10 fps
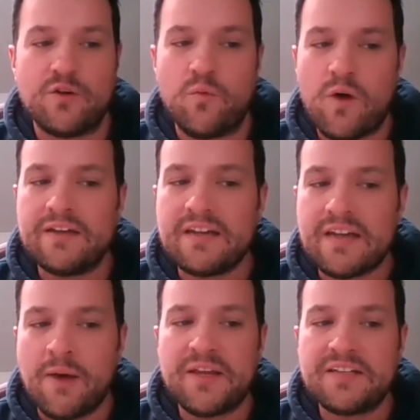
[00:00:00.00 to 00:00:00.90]
the one
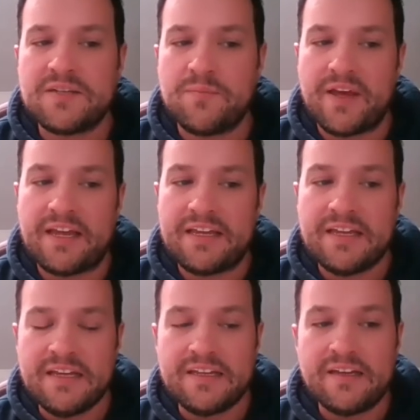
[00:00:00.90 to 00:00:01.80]
coming to
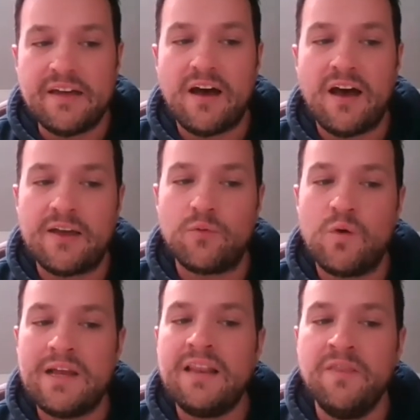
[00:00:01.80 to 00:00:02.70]
me, I
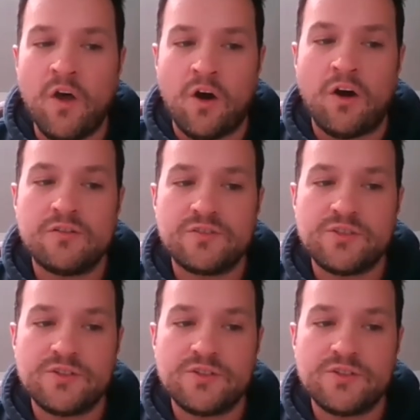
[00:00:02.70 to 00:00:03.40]
will not